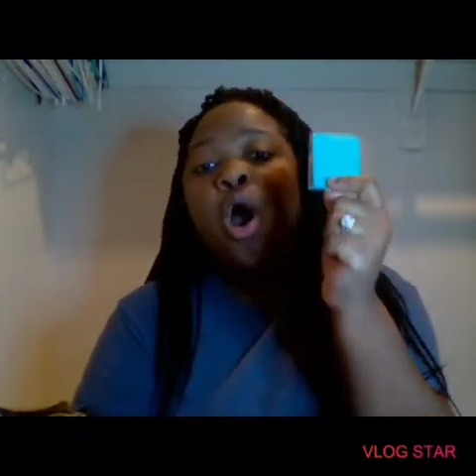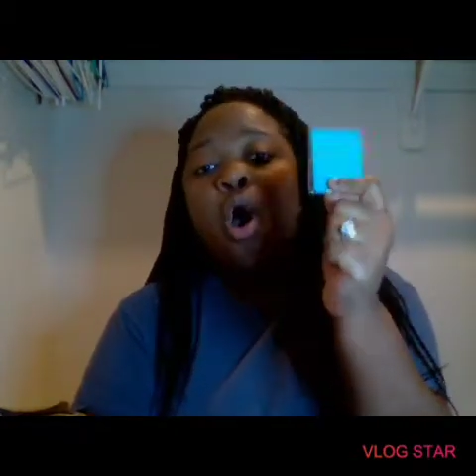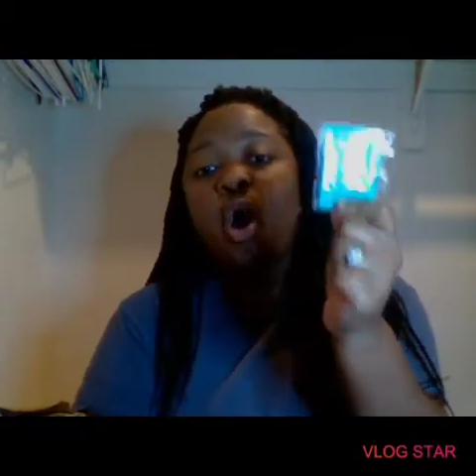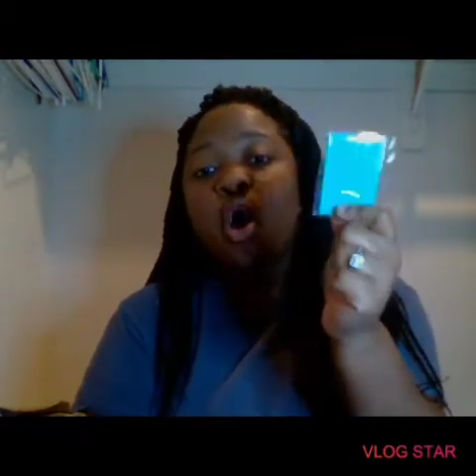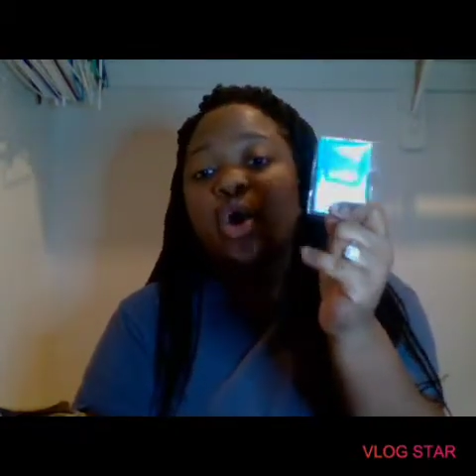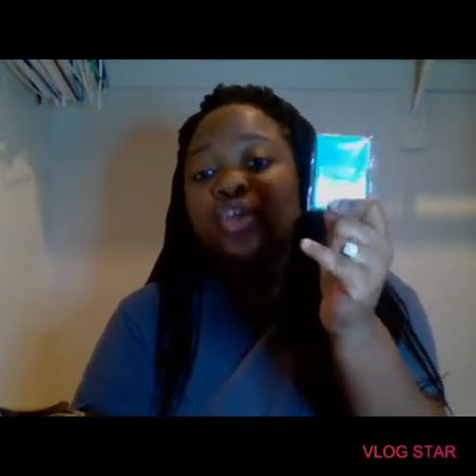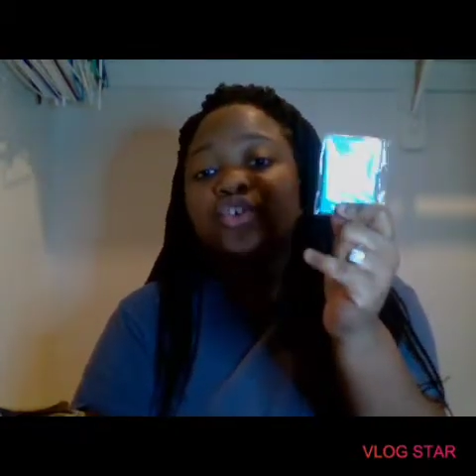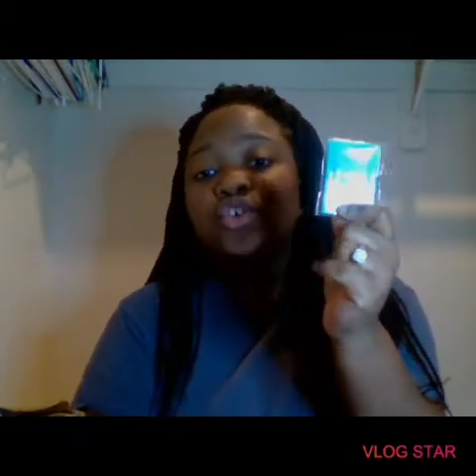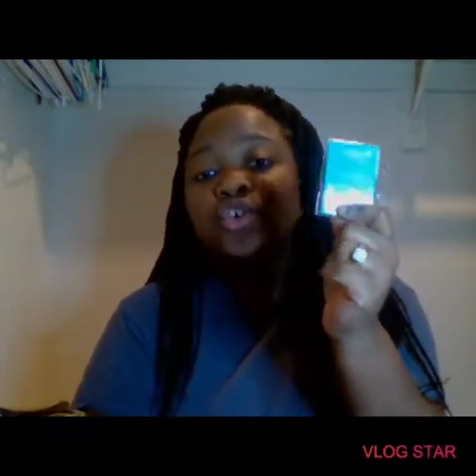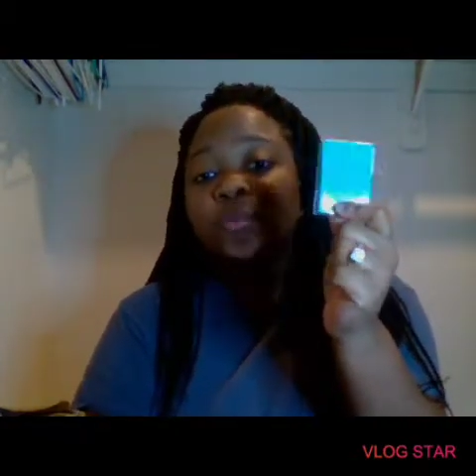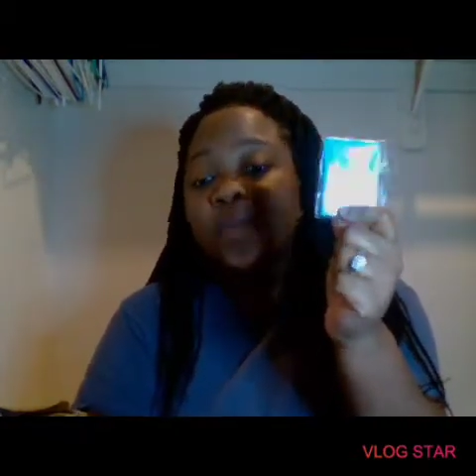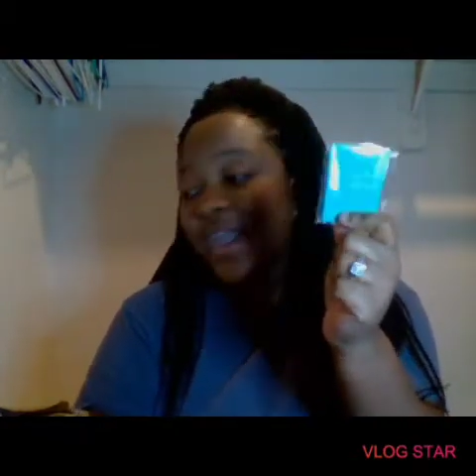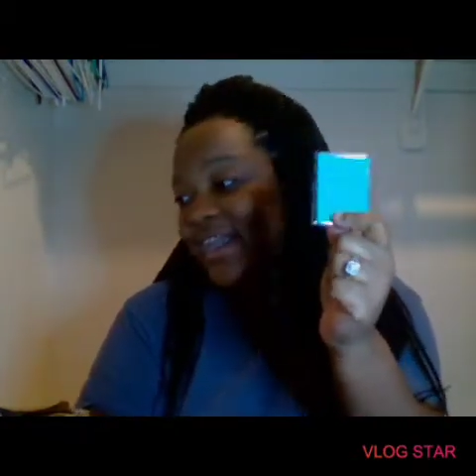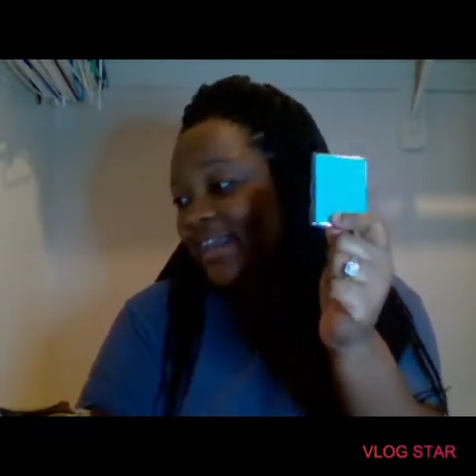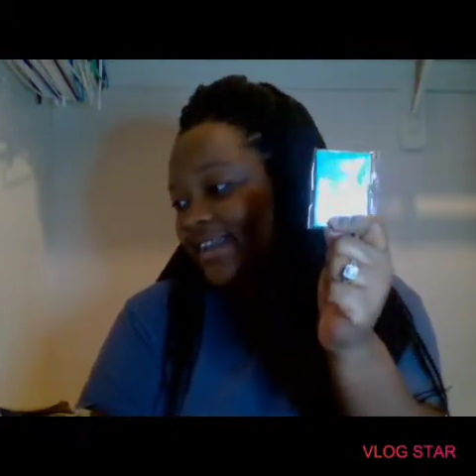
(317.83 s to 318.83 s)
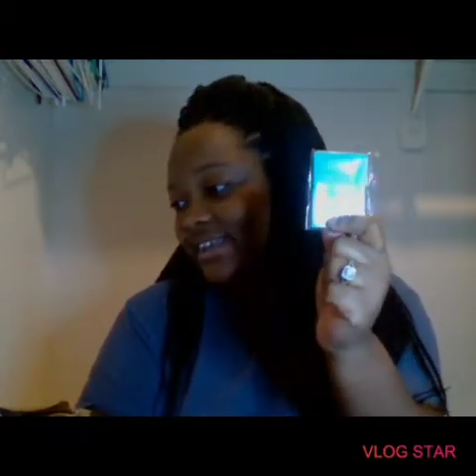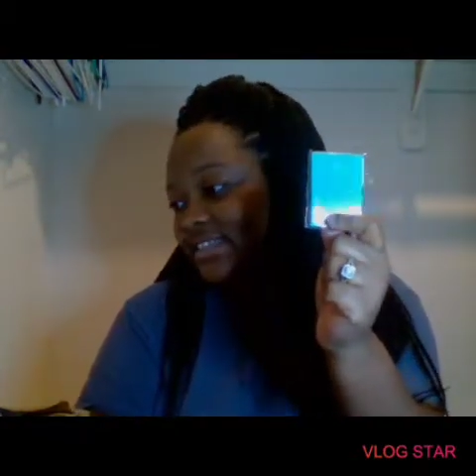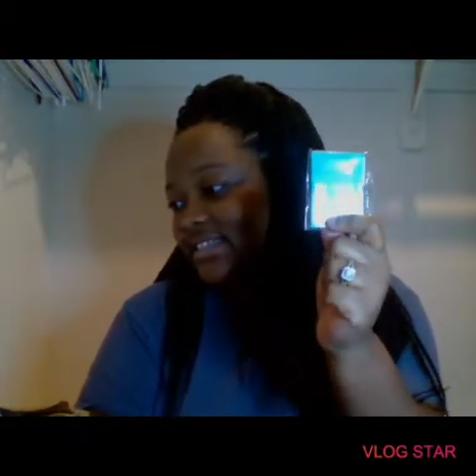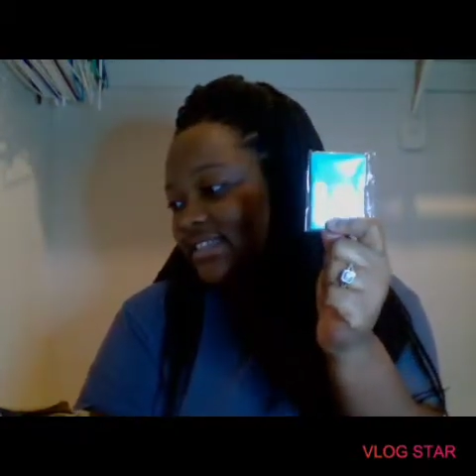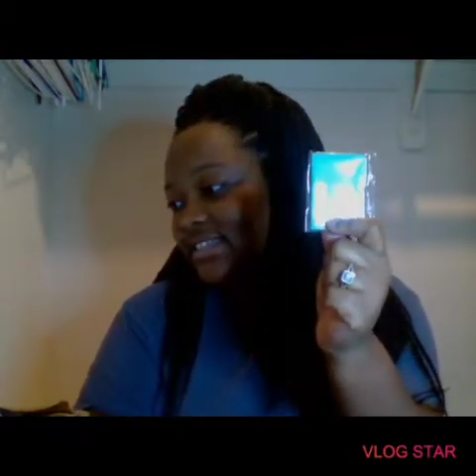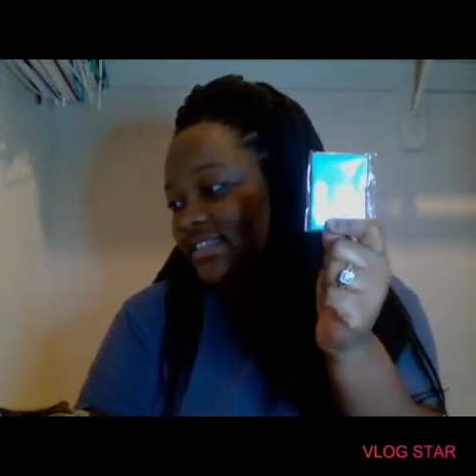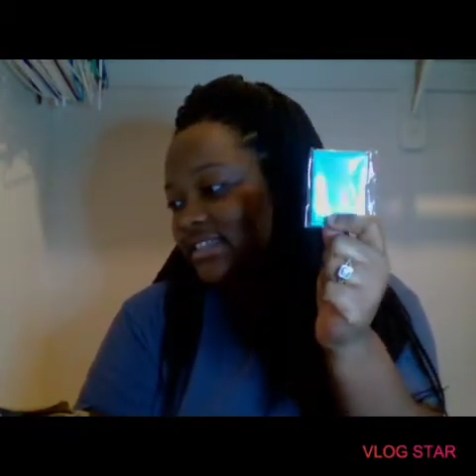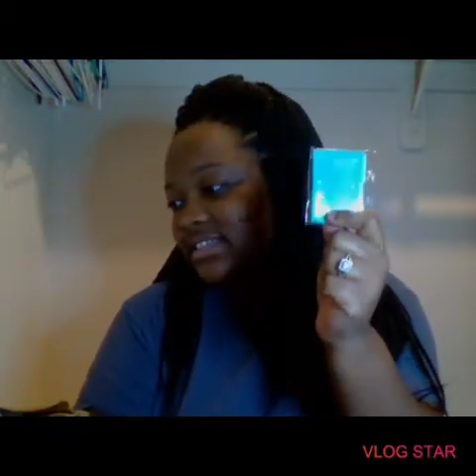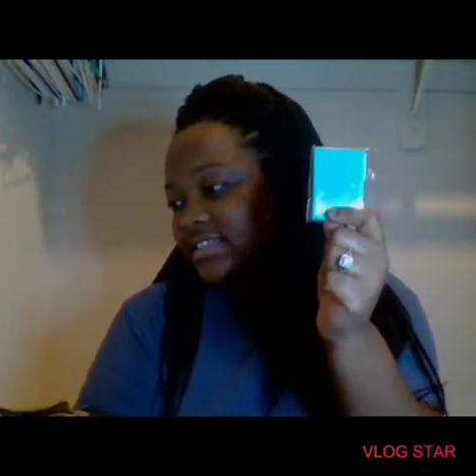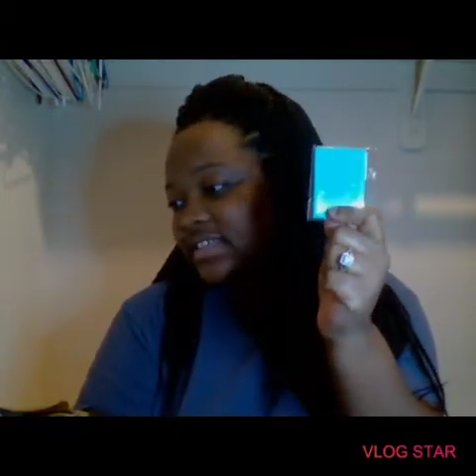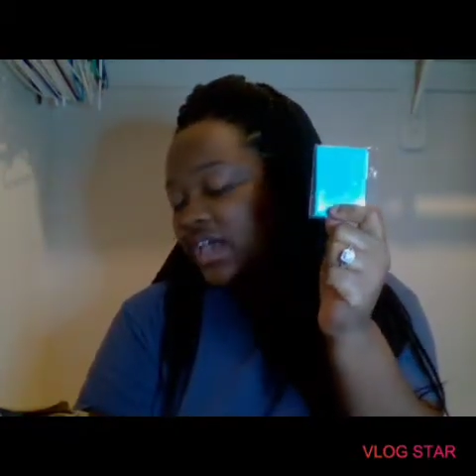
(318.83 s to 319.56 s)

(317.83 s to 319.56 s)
on your pastes,